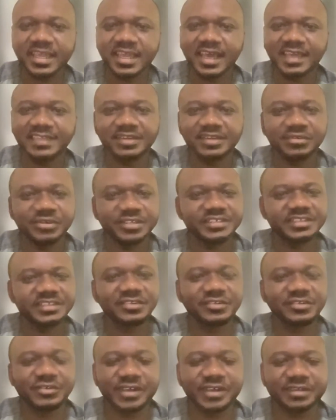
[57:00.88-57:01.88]
I think regional
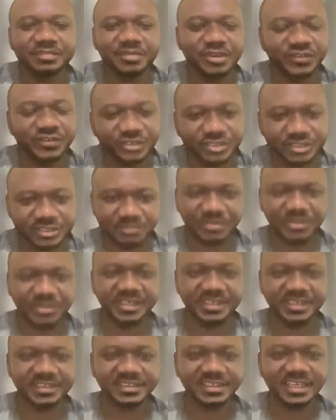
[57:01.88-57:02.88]
trade, previous
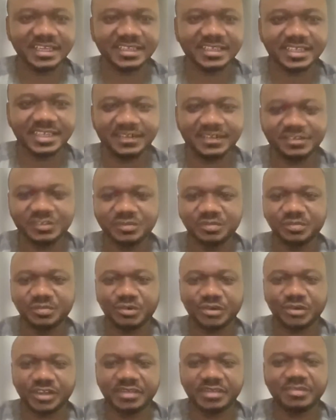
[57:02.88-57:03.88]
speakers, I think, have
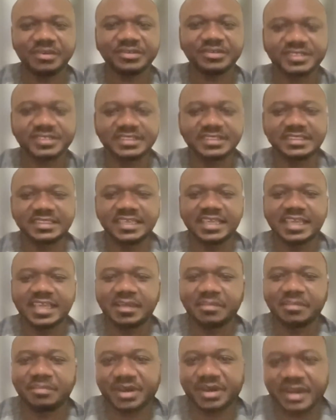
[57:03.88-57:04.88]
spoken about it.
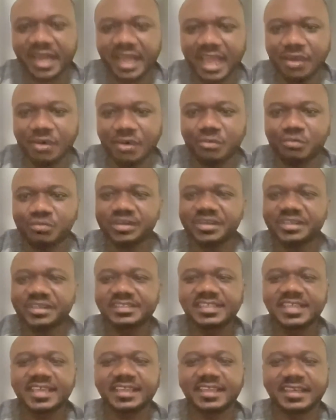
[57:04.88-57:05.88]
But I would want to
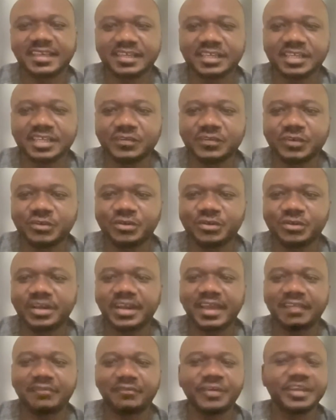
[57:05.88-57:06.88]
say that if you look at
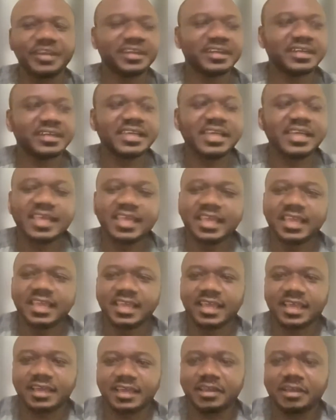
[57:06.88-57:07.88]
Africa,
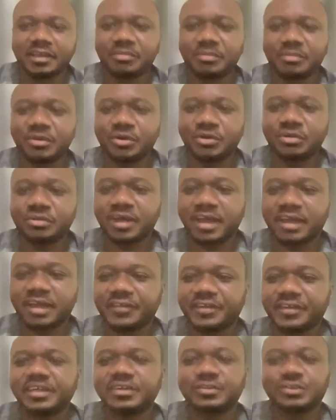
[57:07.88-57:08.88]

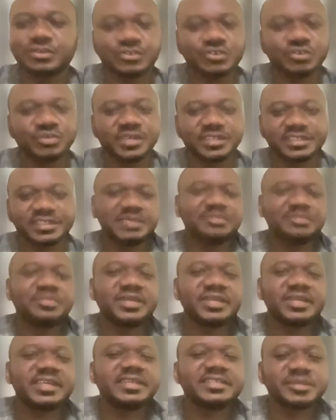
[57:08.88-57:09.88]
African consumers
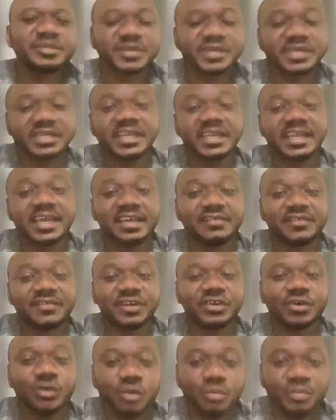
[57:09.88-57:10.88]
typically have a
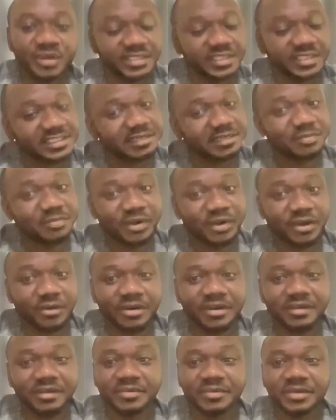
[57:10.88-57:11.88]
low purchasing
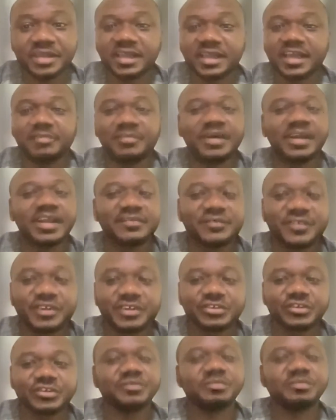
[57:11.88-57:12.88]
power, an
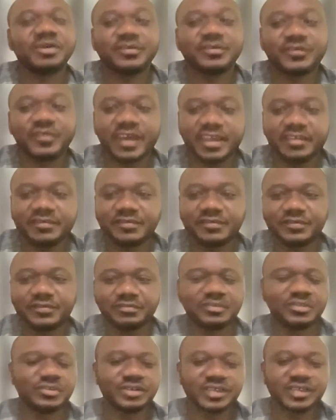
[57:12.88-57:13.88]
average of about
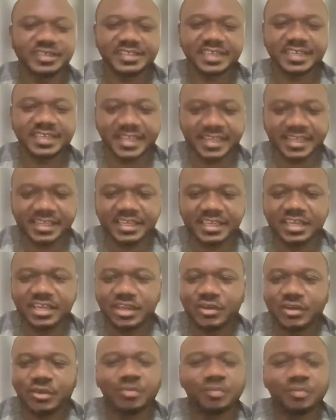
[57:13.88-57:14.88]
$5 a day
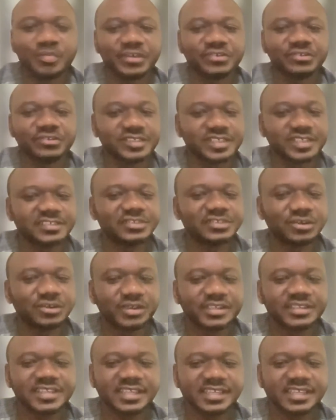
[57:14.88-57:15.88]
compared to
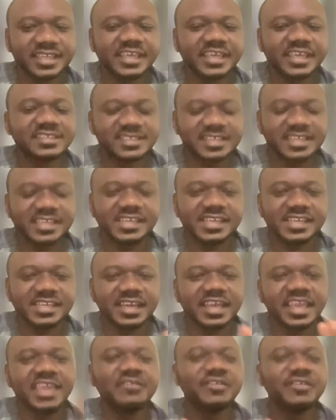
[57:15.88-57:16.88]
$6 a day in
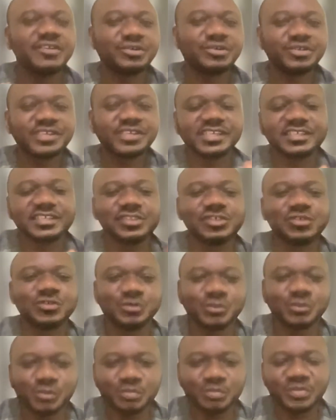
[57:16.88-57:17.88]
India. Even though these
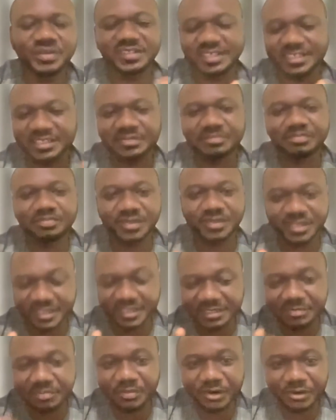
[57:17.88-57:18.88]
two
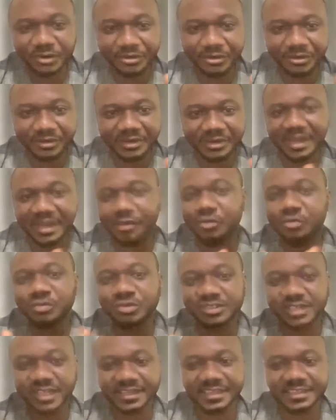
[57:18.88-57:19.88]
purchasing power are
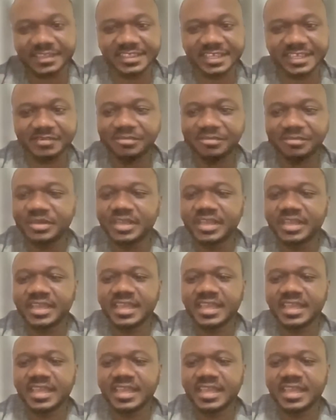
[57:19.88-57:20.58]
almost like the same,